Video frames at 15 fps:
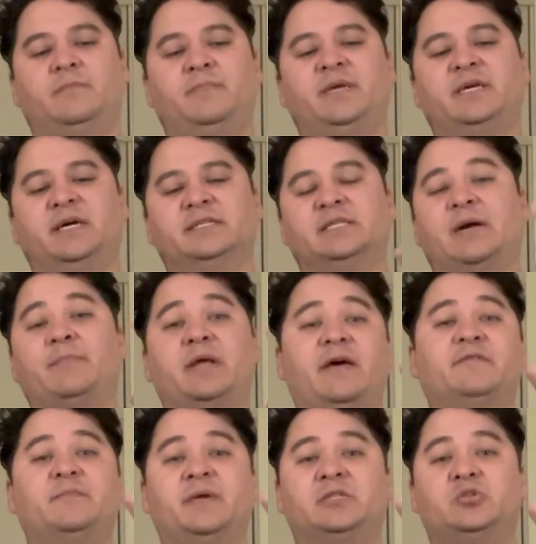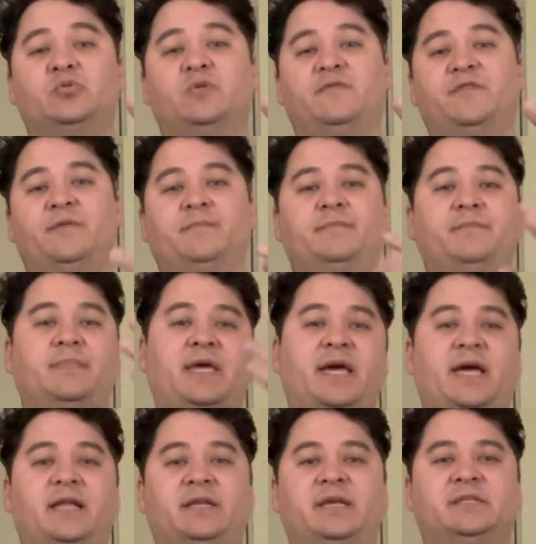because I'm going to have to make 2 of them,
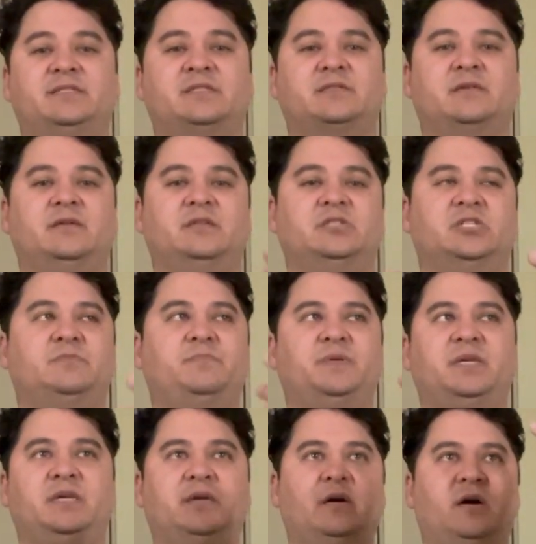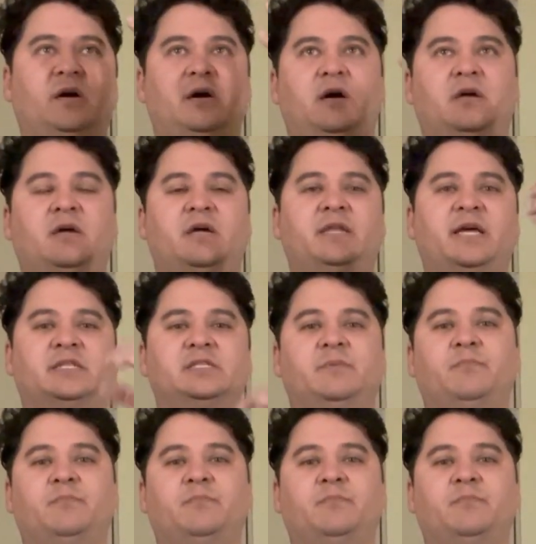and it's going to just be a connecting